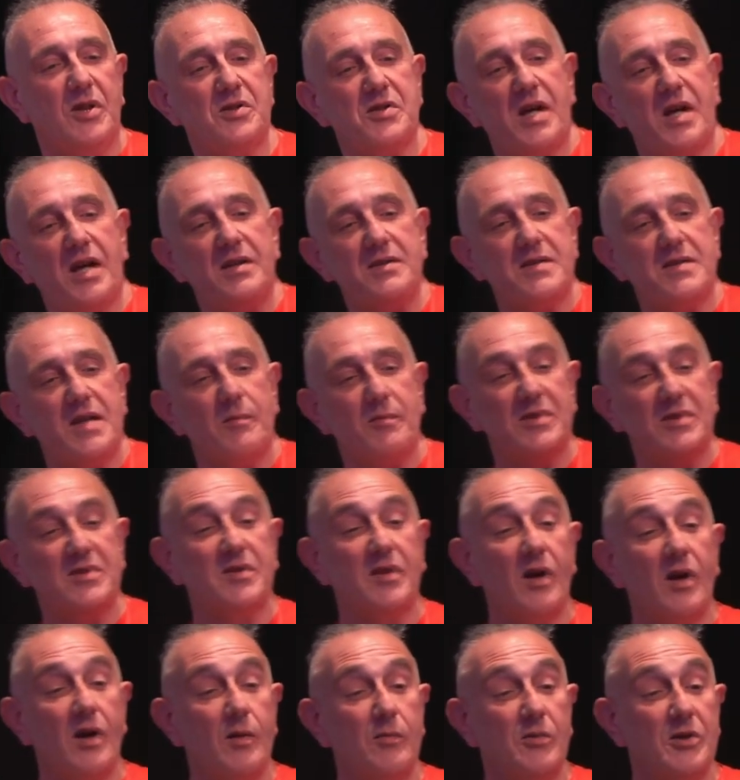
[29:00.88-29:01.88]
ends up as
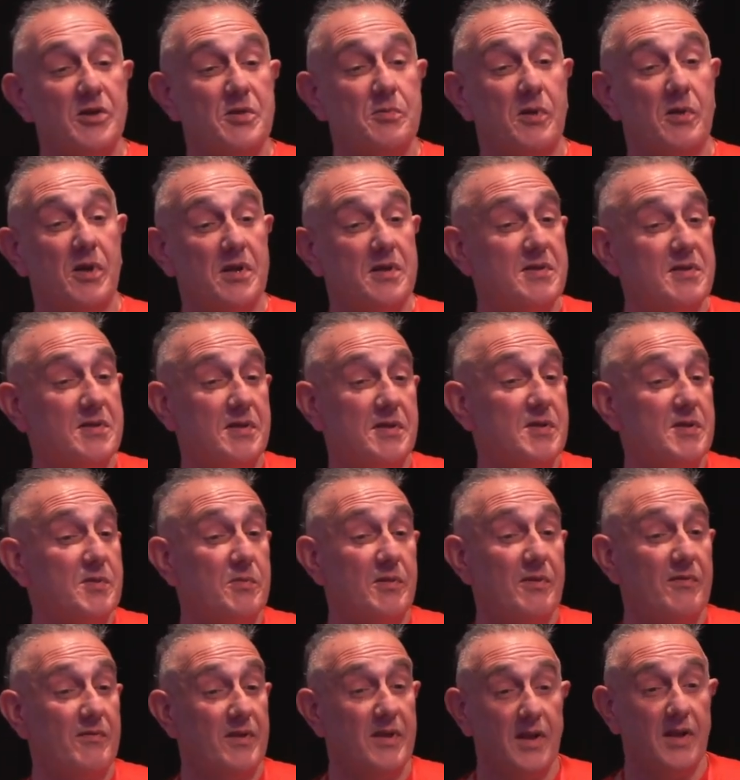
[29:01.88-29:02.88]
garbage words, as with
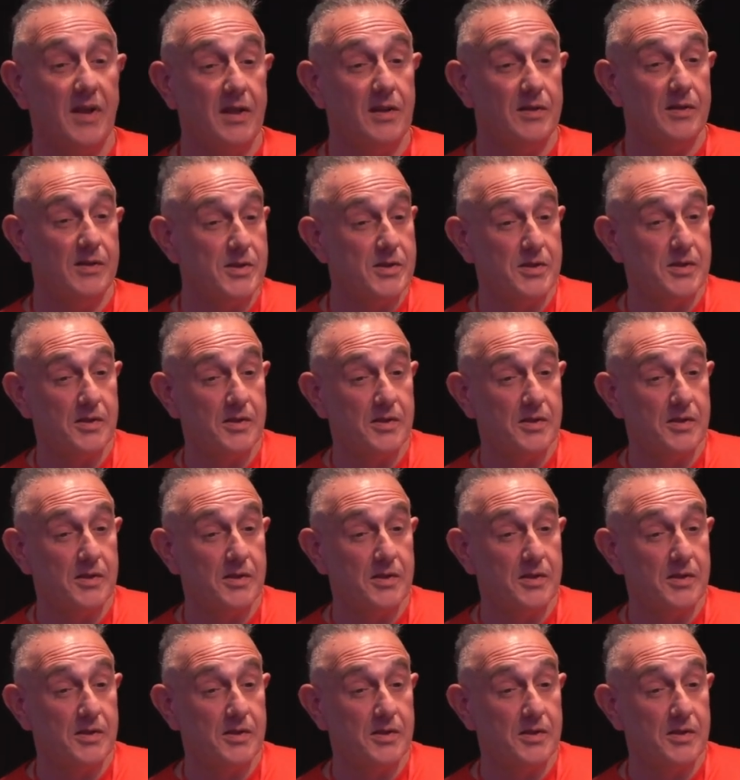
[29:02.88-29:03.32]
within English.